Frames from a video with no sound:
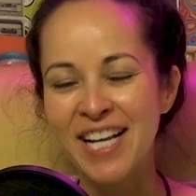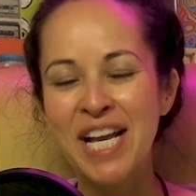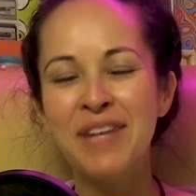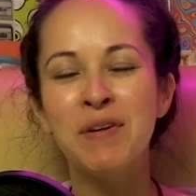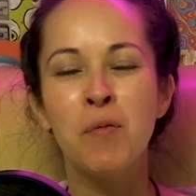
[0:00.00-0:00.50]
I
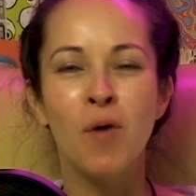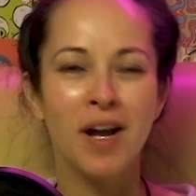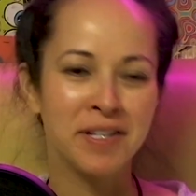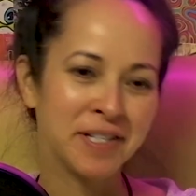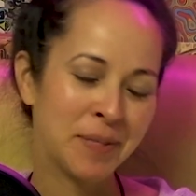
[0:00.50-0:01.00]
can't even
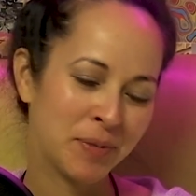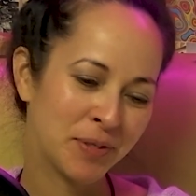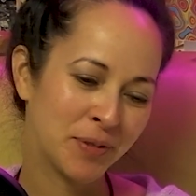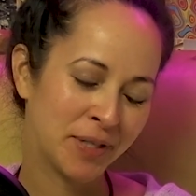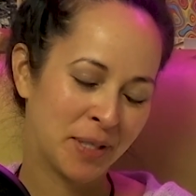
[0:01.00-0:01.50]
watch that
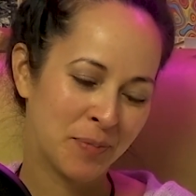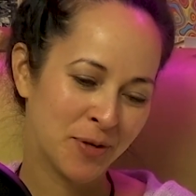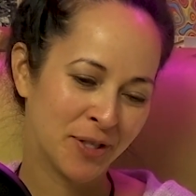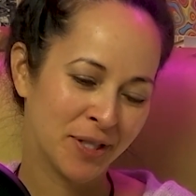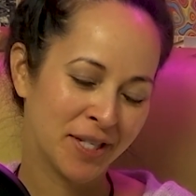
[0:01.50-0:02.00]
episode
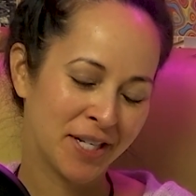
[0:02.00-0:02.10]
anymore.